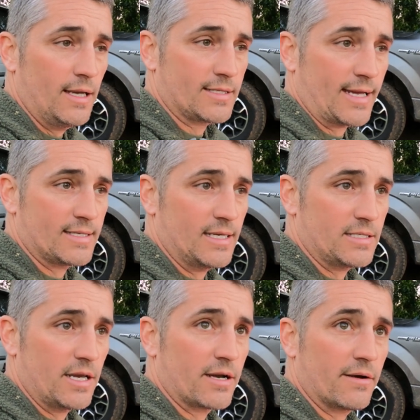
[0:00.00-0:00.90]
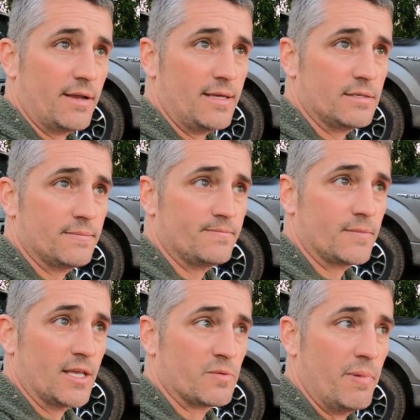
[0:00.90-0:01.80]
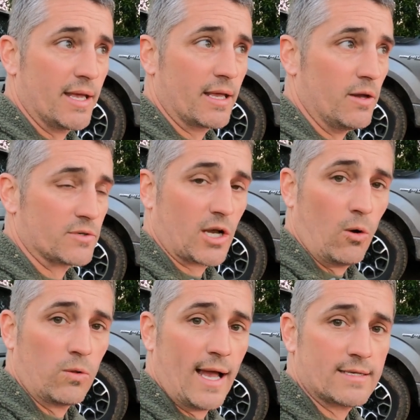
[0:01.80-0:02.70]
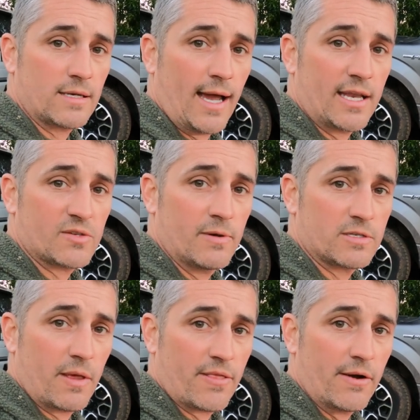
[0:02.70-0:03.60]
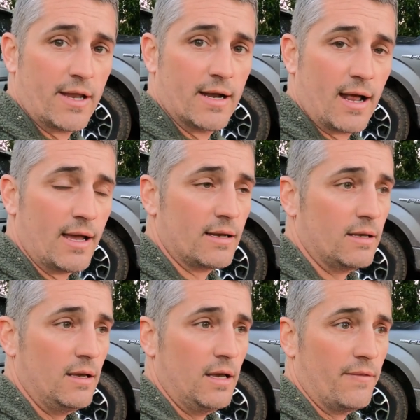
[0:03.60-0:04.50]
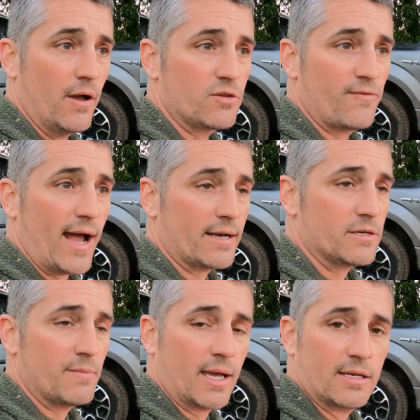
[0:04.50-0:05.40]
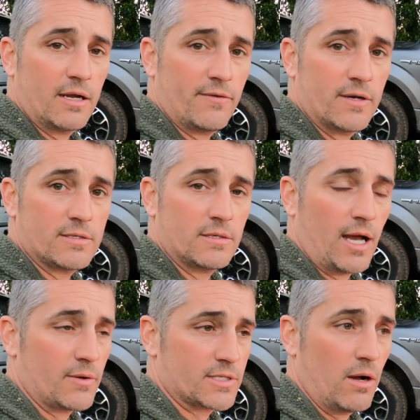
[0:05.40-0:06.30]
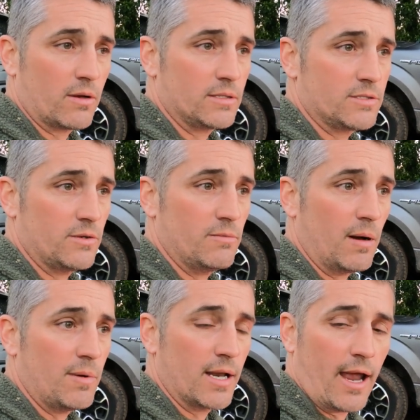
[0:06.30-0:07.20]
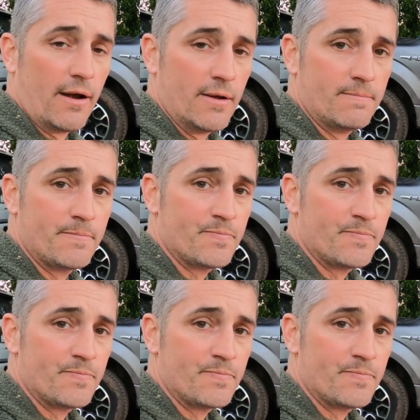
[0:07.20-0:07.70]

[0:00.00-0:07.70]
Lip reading: It's like 60 degrees. It was cold last night. It's supposed to be 30 tonight. Those factors make a difference. I was talking to my buddy Aaron,